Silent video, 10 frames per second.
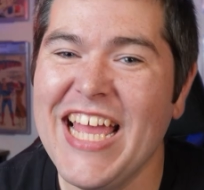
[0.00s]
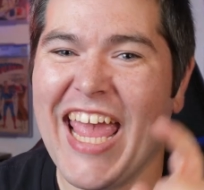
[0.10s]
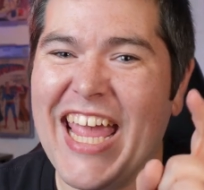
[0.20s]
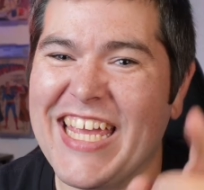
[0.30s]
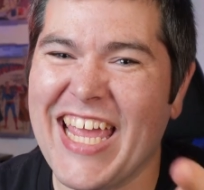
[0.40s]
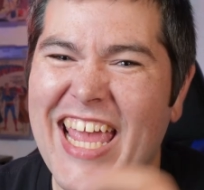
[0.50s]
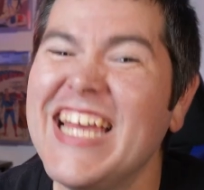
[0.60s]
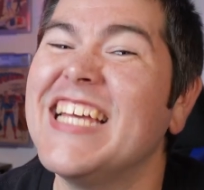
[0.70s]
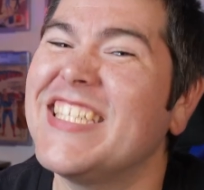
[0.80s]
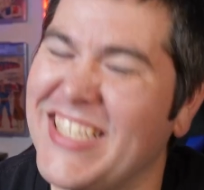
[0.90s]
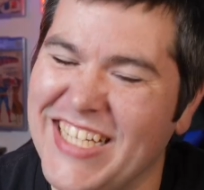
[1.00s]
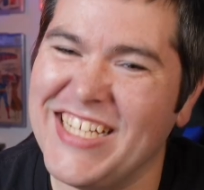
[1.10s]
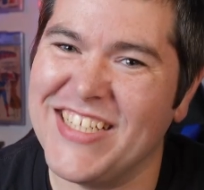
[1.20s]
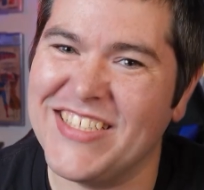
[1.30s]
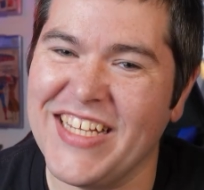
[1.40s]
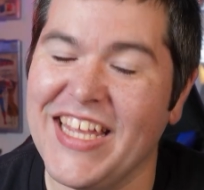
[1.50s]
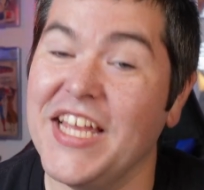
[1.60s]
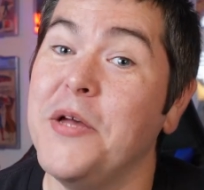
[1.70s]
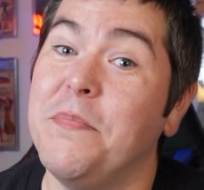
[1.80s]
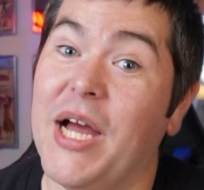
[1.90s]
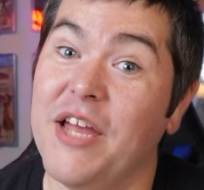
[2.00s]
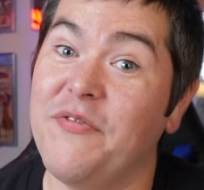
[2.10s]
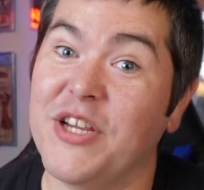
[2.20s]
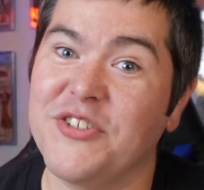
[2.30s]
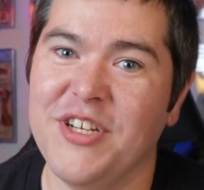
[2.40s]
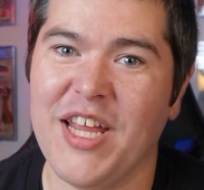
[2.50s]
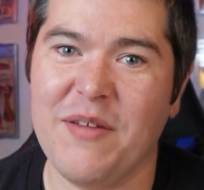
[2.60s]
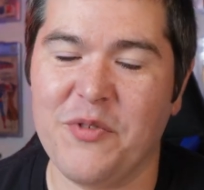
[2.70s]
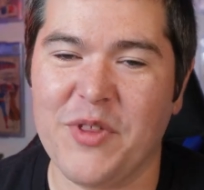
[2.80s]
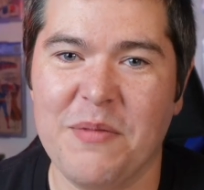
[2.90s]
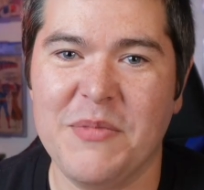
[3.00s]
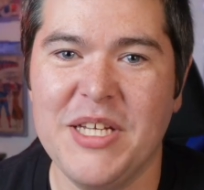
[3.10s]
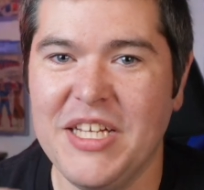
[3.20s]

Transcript: aka Sleazy C, my affectionate name for them.